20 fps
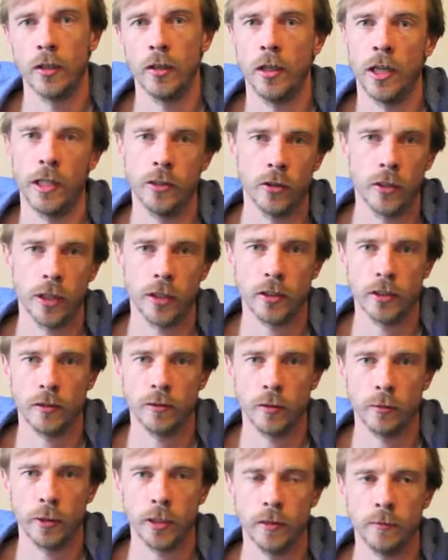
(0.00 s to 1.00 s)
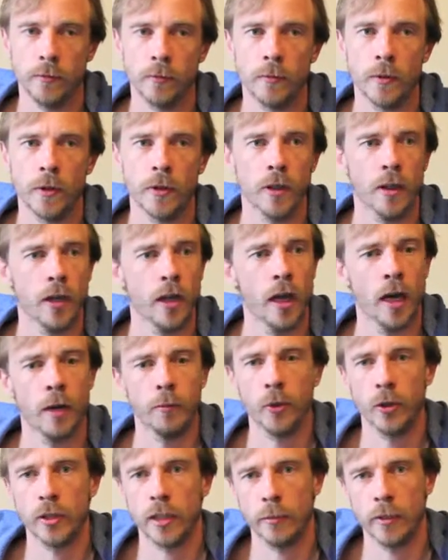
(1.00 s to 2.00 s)
learn your lessons from it
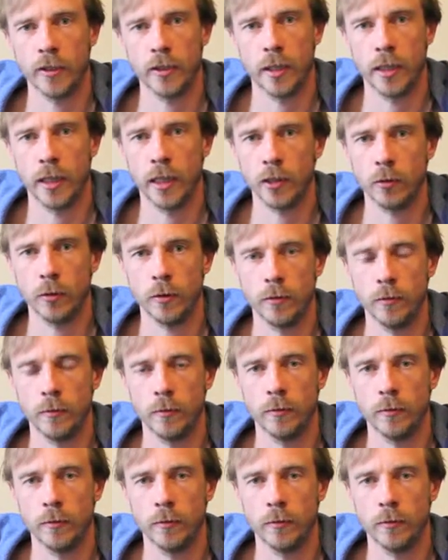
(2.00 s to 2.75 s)
and put them into the next one.